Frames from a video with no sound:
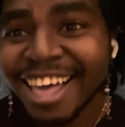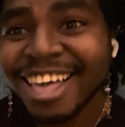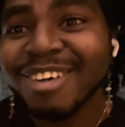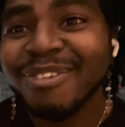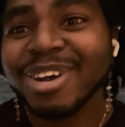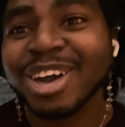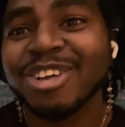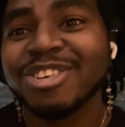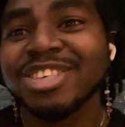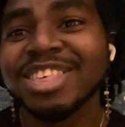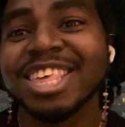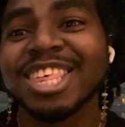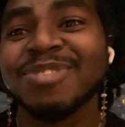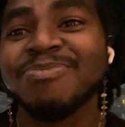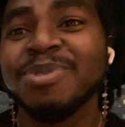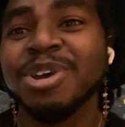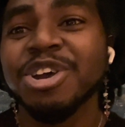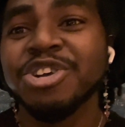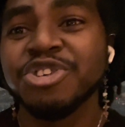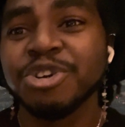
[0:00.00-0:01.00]
We go to the
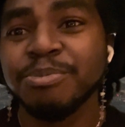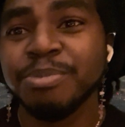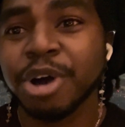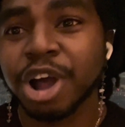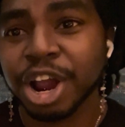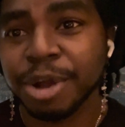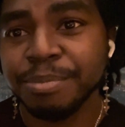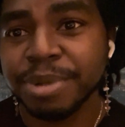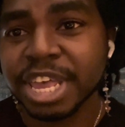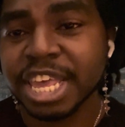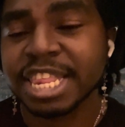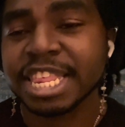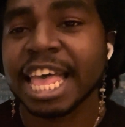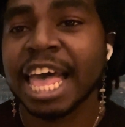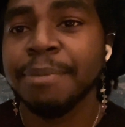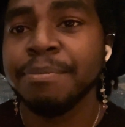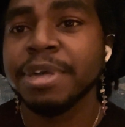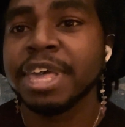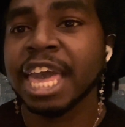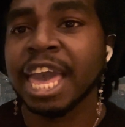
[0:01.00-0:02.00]
spiritual part, because
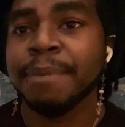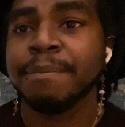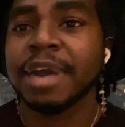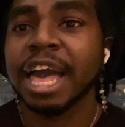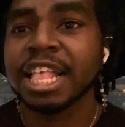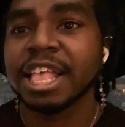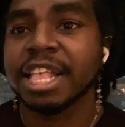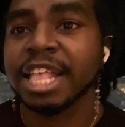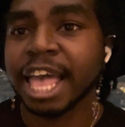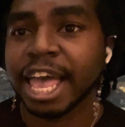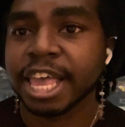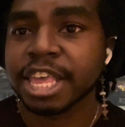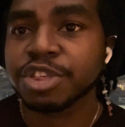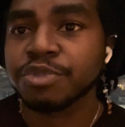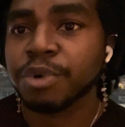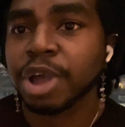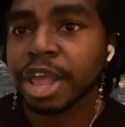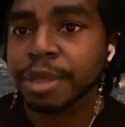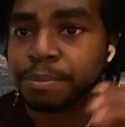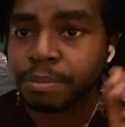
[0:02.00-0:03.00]
that became kind of next,
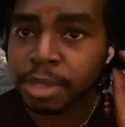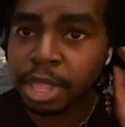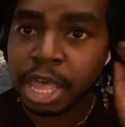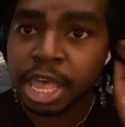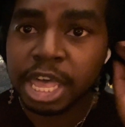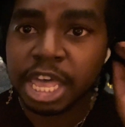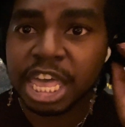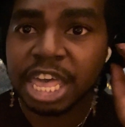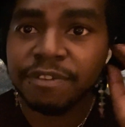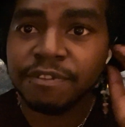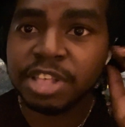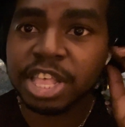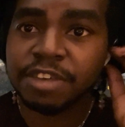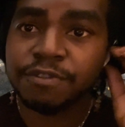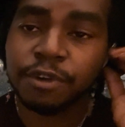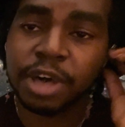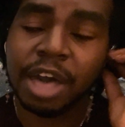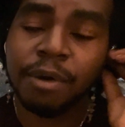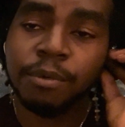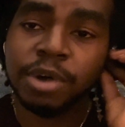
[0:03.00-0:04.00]
right? Even
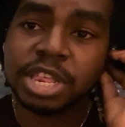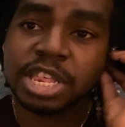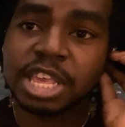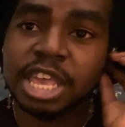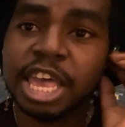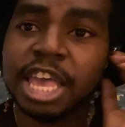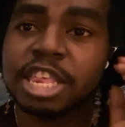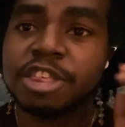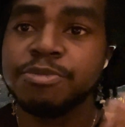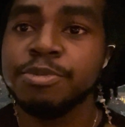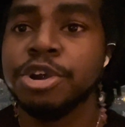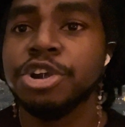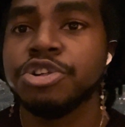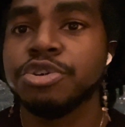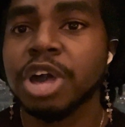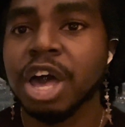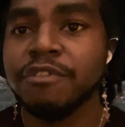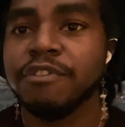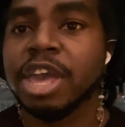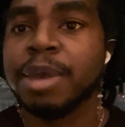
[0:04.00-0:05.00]
if I wasn't as
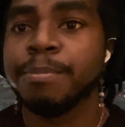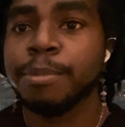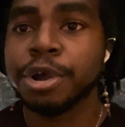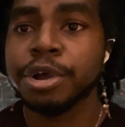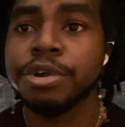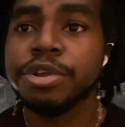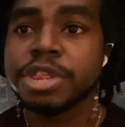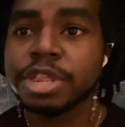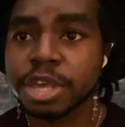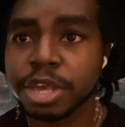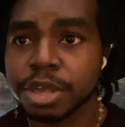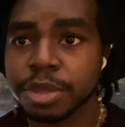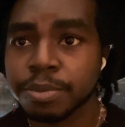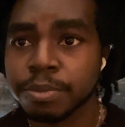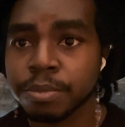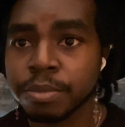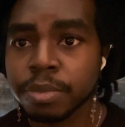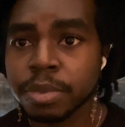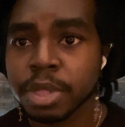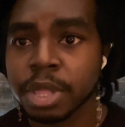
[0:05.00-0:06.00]
spiritual of a person,
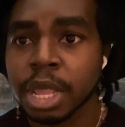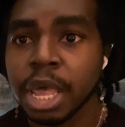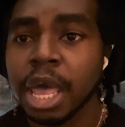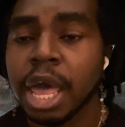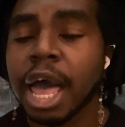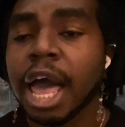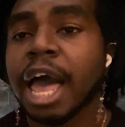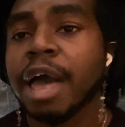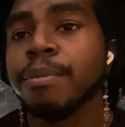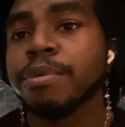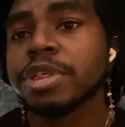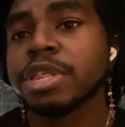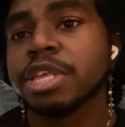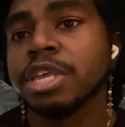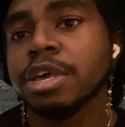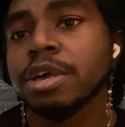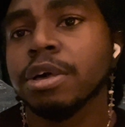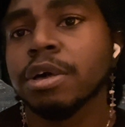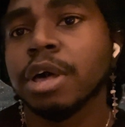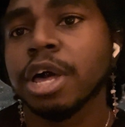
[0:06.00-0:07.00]
I was
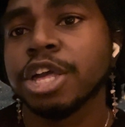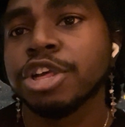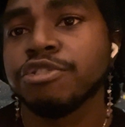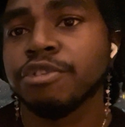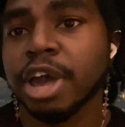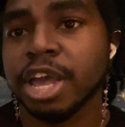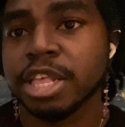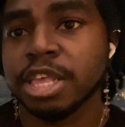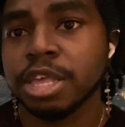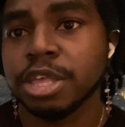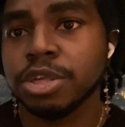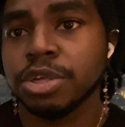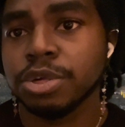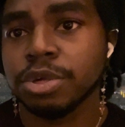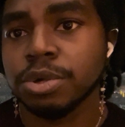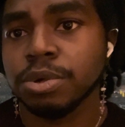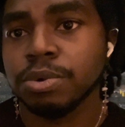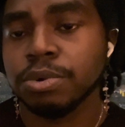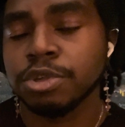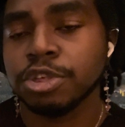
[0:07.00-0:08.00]
still attracted
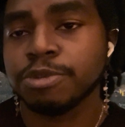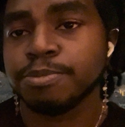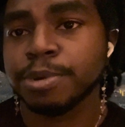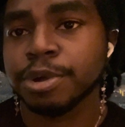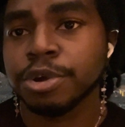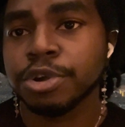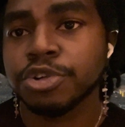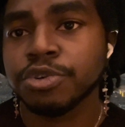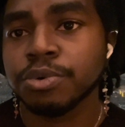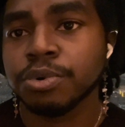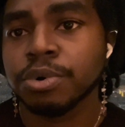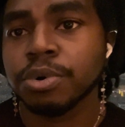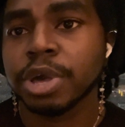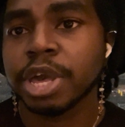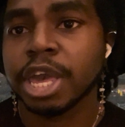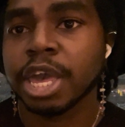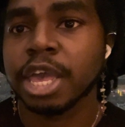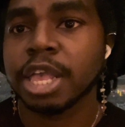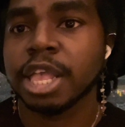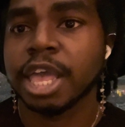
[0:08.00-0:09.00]
to spiritual
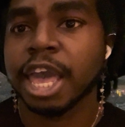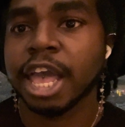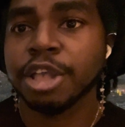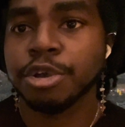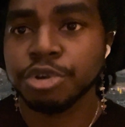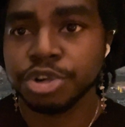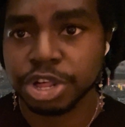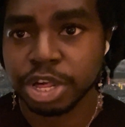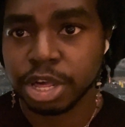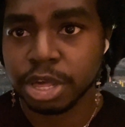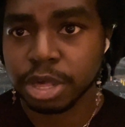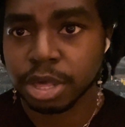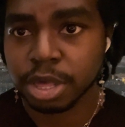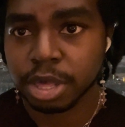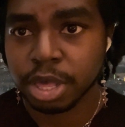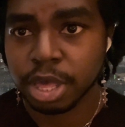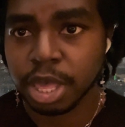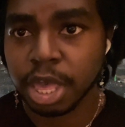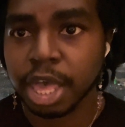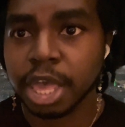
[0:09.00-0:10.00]
and energy
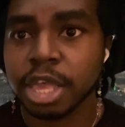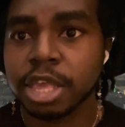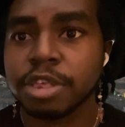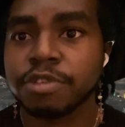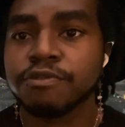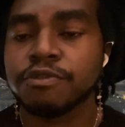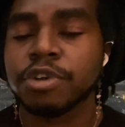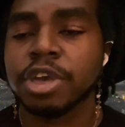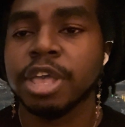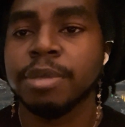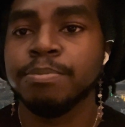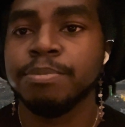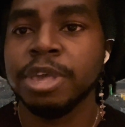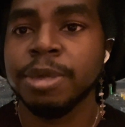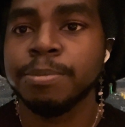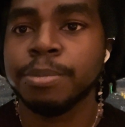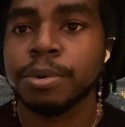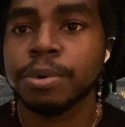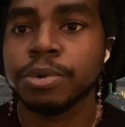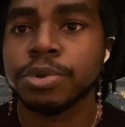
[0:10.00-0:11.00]
as in
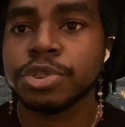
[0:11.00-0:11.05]
people.